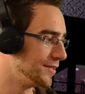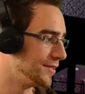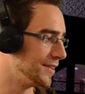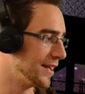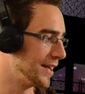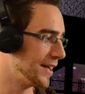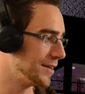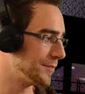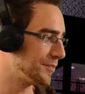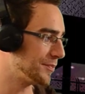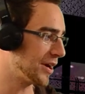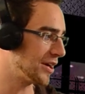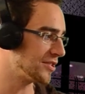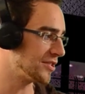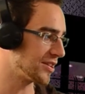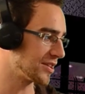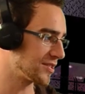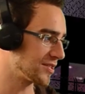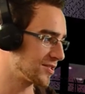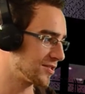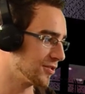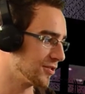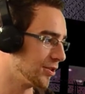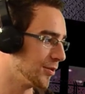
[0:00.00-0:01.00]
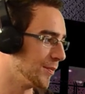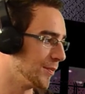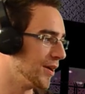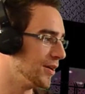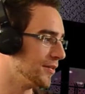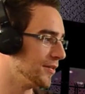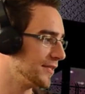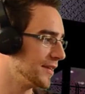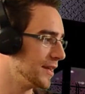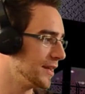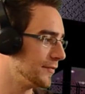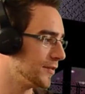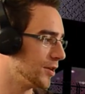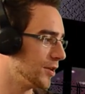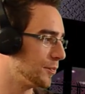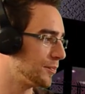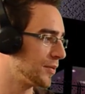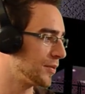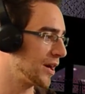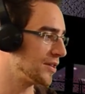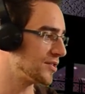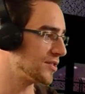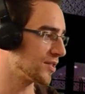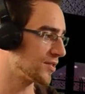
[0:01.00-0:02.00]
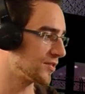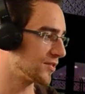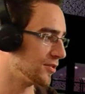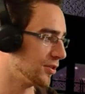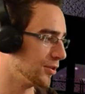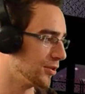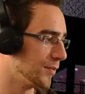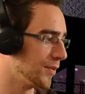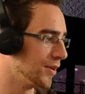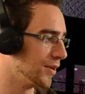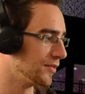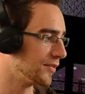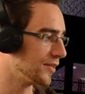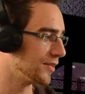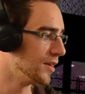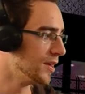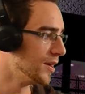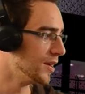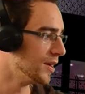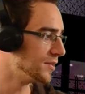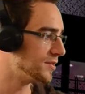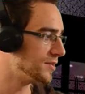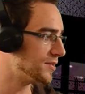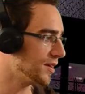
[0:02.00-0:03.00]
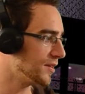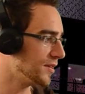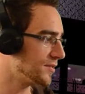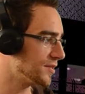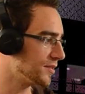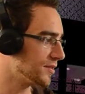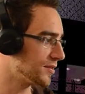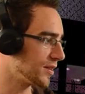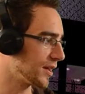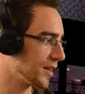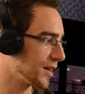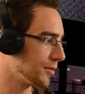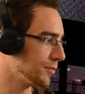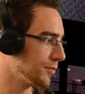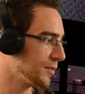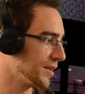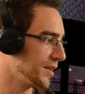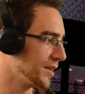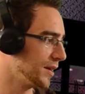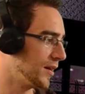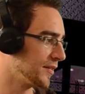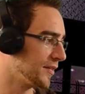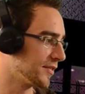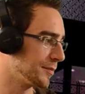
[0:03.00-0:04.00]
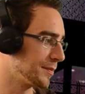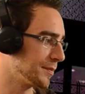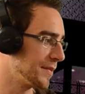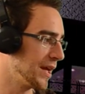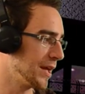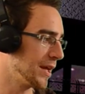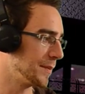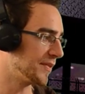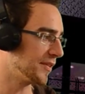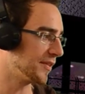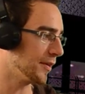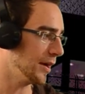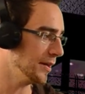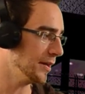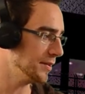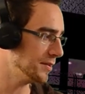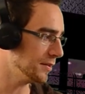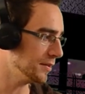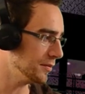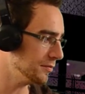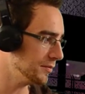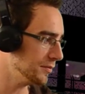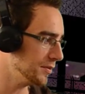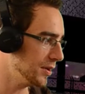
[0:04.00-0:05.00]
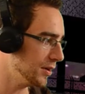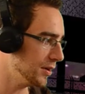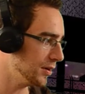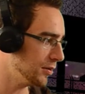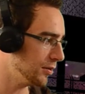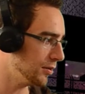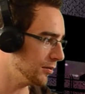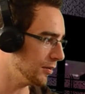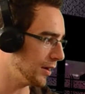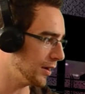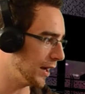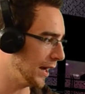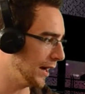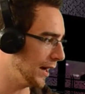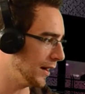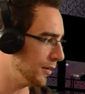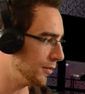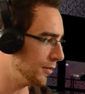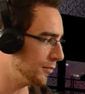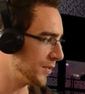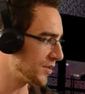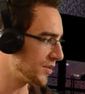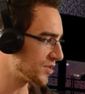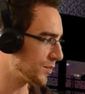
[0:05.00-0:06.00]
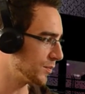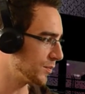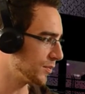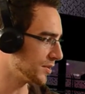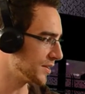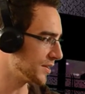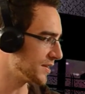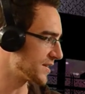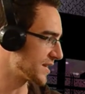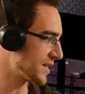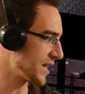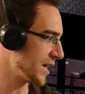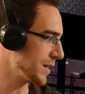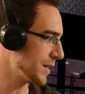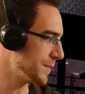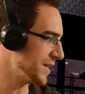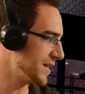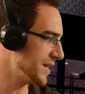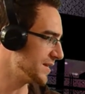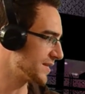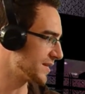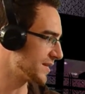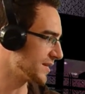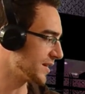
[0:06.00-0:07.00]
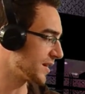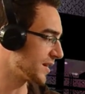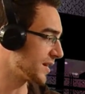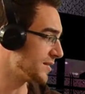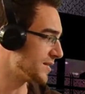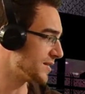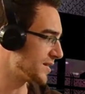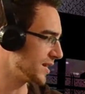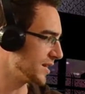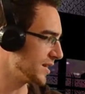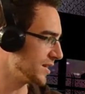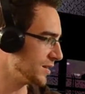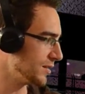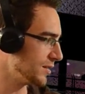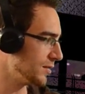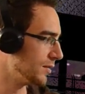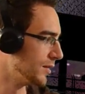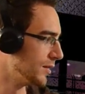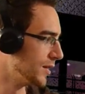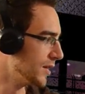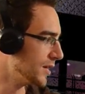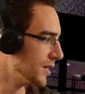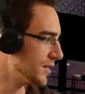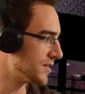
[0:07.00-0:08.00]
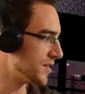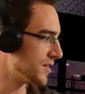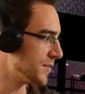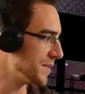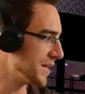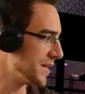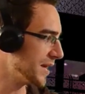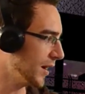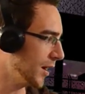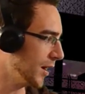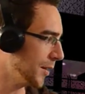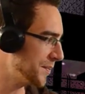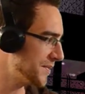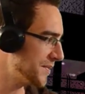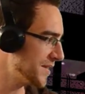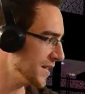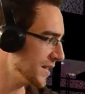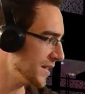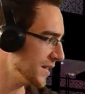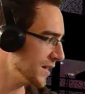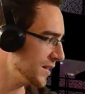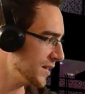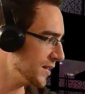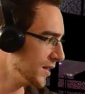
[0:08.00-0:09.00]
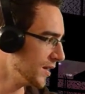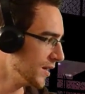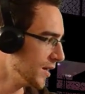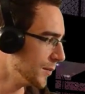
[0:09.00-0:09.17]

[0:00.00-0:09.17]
than Project Stormos, even though Project Stormos does look like a really awesome game. So I don't know how much more this game is going to continue to be updated,